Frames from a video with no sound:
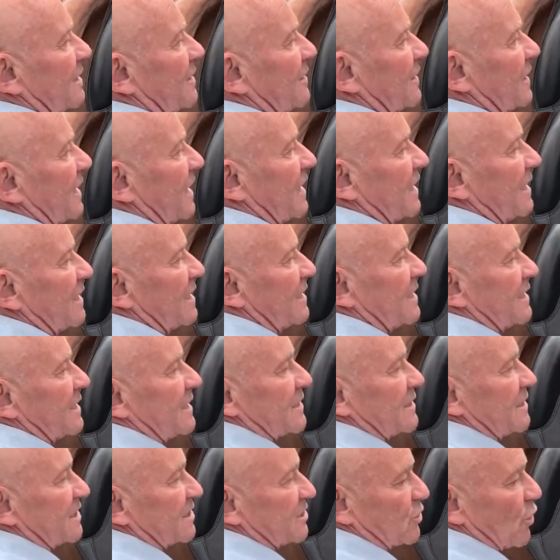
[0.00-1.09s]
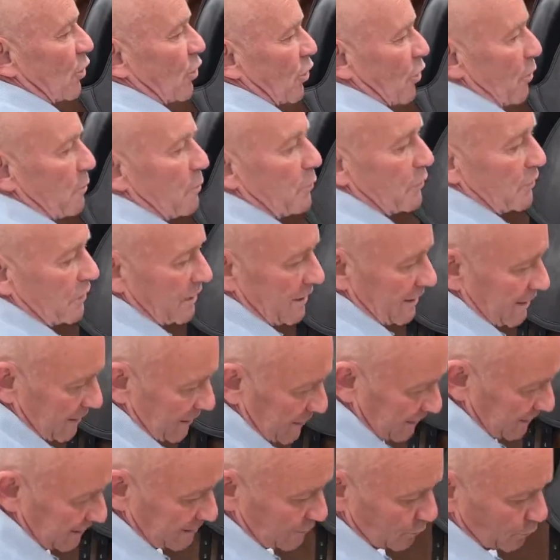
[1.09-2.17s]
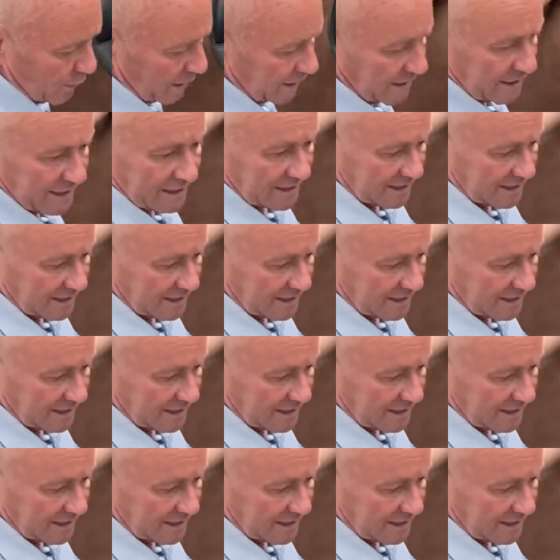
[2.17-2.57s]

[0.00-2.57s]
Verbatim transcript: going to disturb the swinging